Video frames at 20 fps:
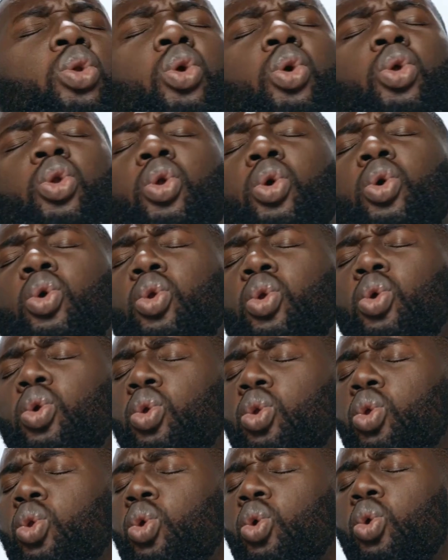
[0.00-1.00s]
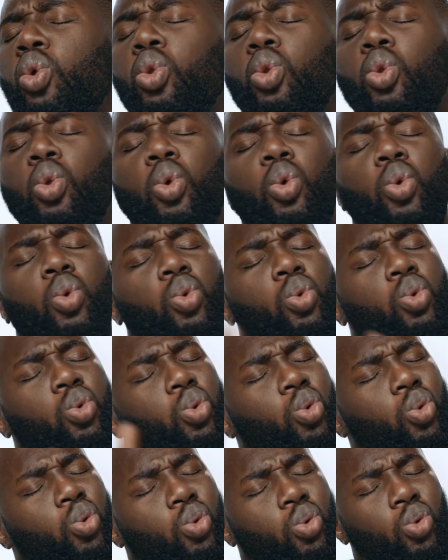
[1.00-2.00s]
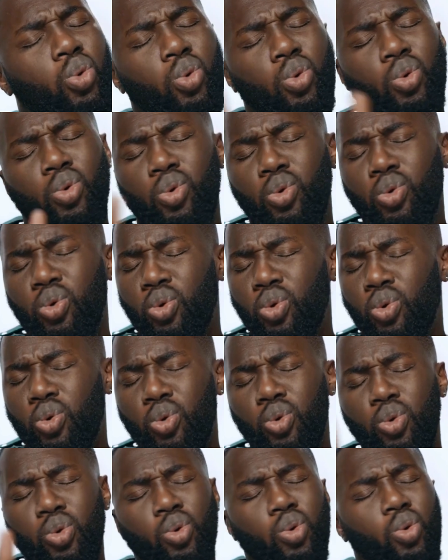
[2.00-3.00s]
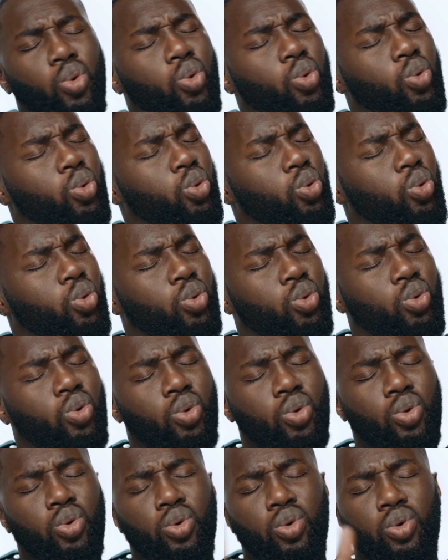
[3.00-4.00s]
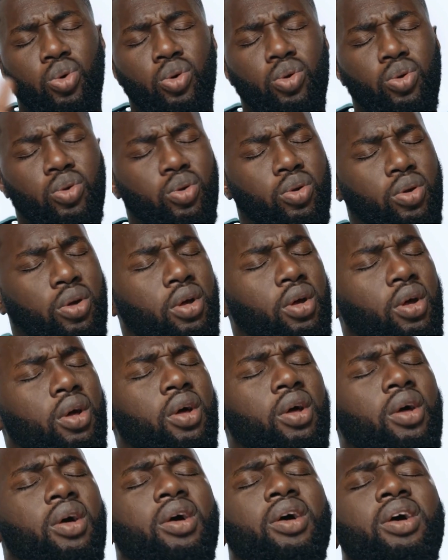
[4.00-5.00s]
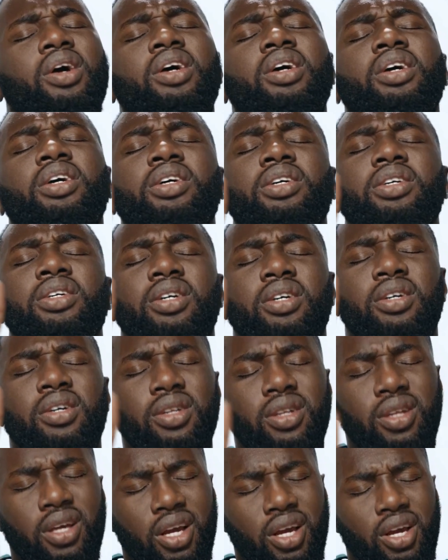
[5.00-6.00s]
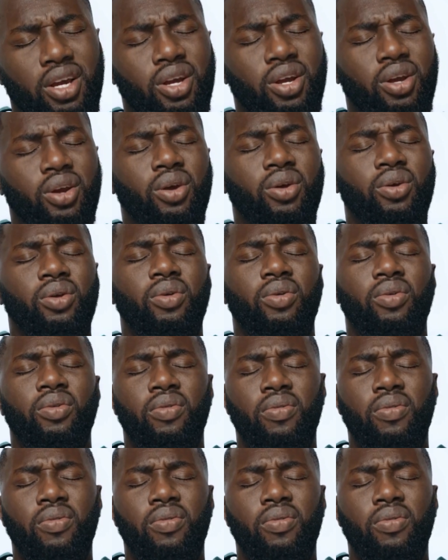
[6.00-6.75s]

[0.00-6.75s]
when you are switching between carriers, and it may not be compatible with older phones and devices.